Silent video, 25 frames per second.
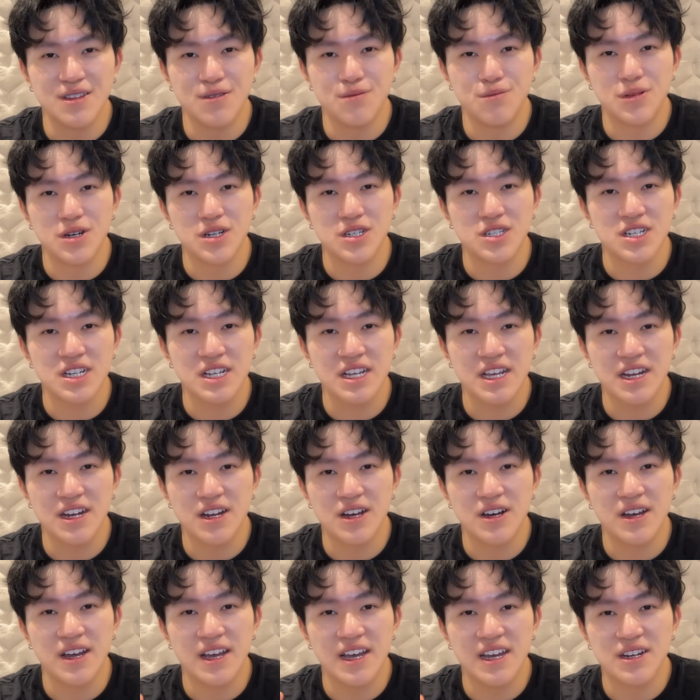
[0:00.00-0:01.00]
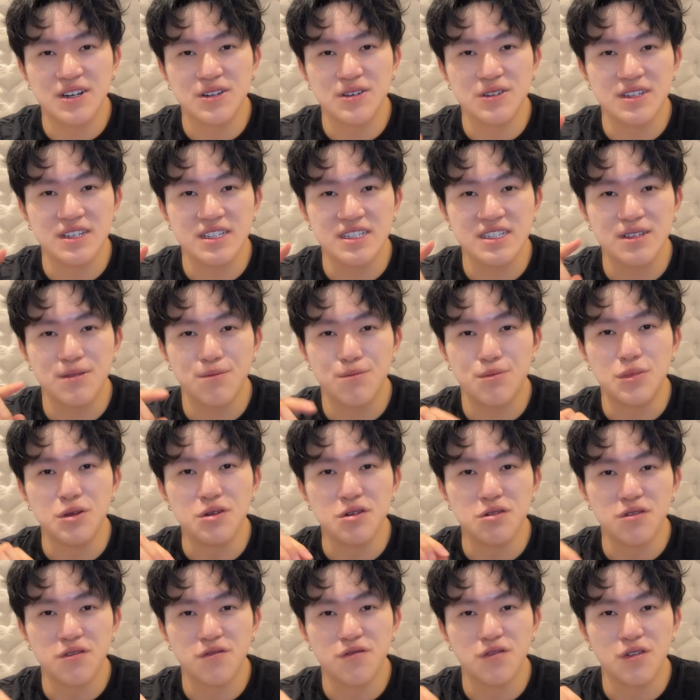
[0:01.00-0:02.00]
The budget cannot handle this
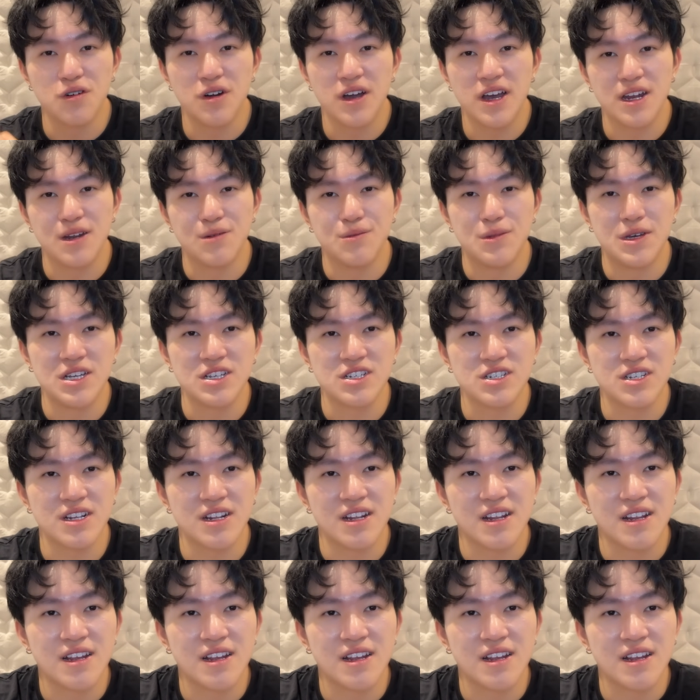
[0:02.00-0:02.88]
beautiful animation.